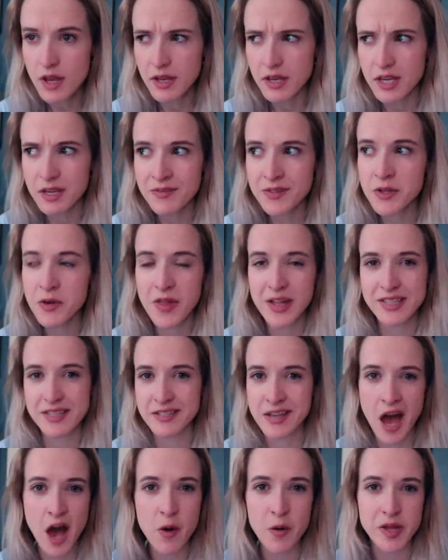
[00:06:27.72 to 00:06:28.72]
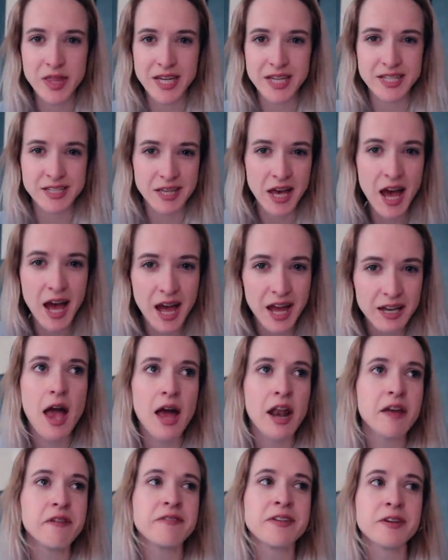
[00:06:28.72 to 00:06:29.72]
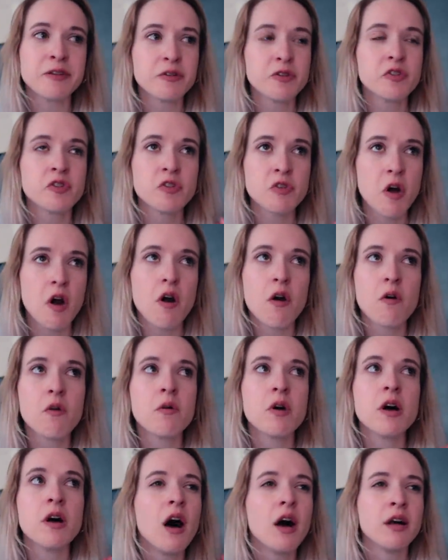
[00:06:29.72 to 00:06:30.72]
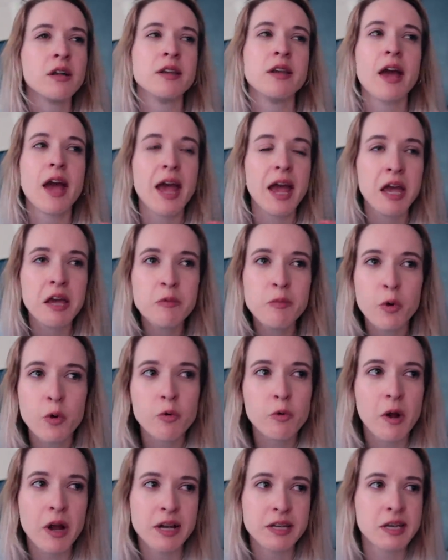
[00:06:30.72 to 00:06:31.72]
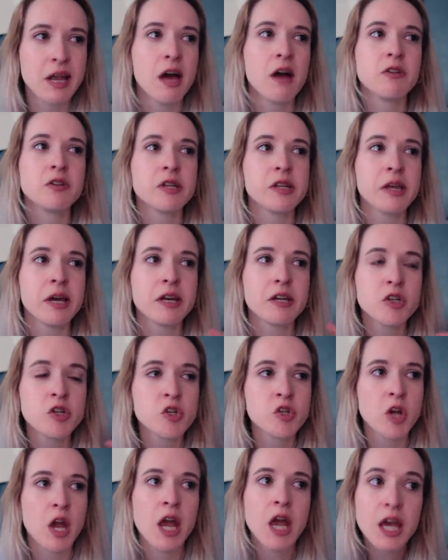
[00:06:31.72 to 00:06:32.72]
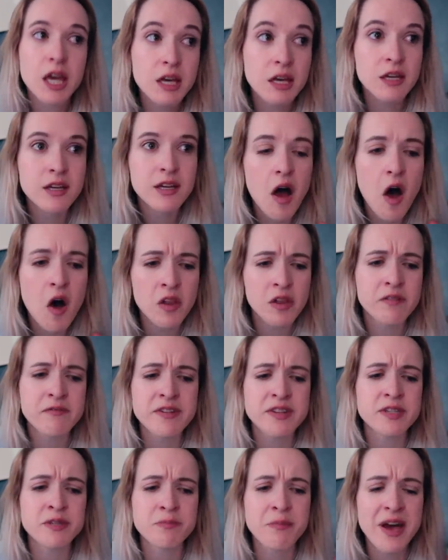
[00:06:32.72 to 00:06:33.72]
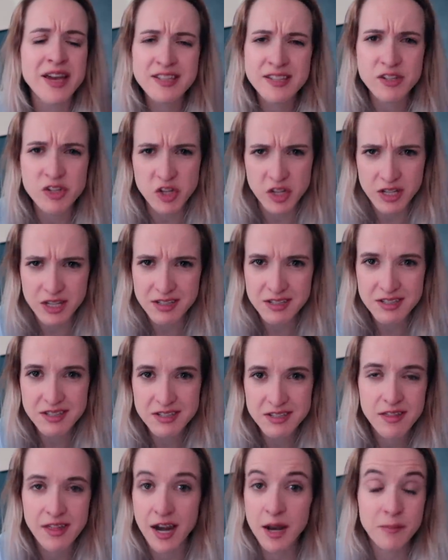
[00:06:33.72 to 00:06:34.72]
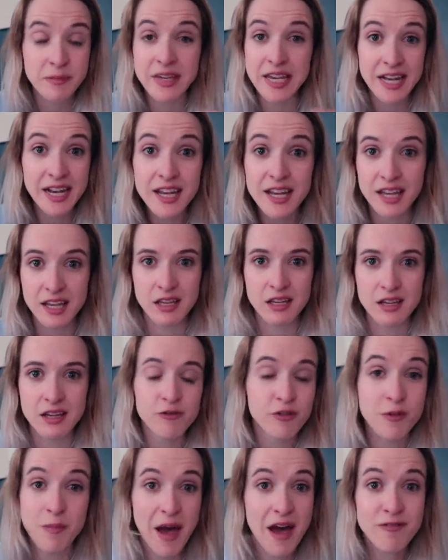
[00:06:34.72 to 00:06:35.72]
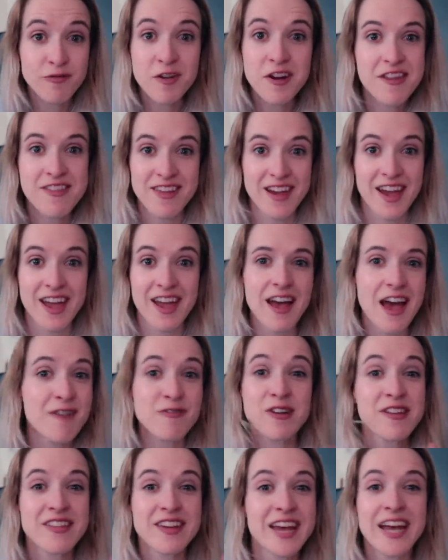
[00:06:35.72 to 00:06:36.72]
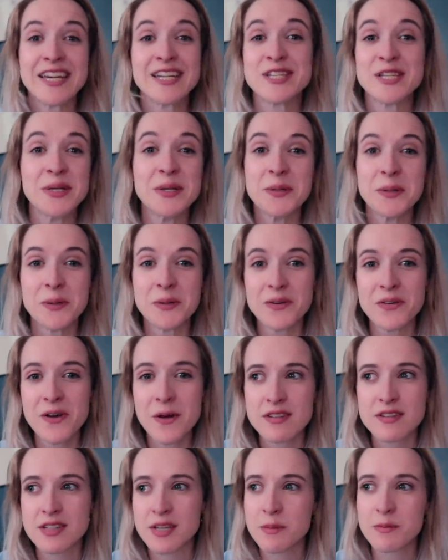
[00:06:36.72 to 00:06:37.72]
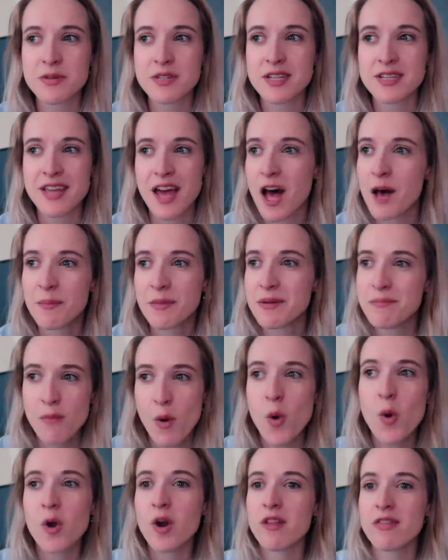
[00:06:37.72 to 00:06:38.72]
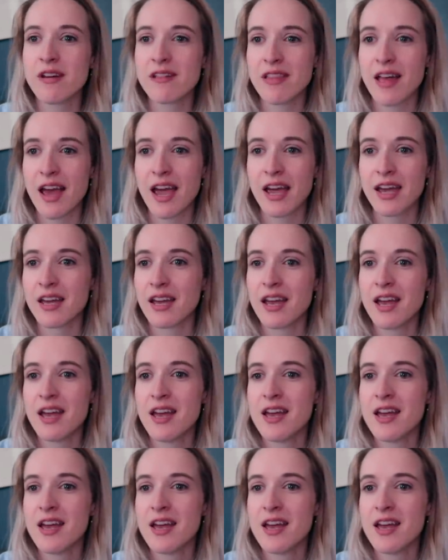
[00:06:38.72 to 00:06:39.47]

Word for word: Even though that's not what they said. And I feel so unable right now to like shake all of these messages that I'm getting from everything. Everything I do seems to tell me more that like,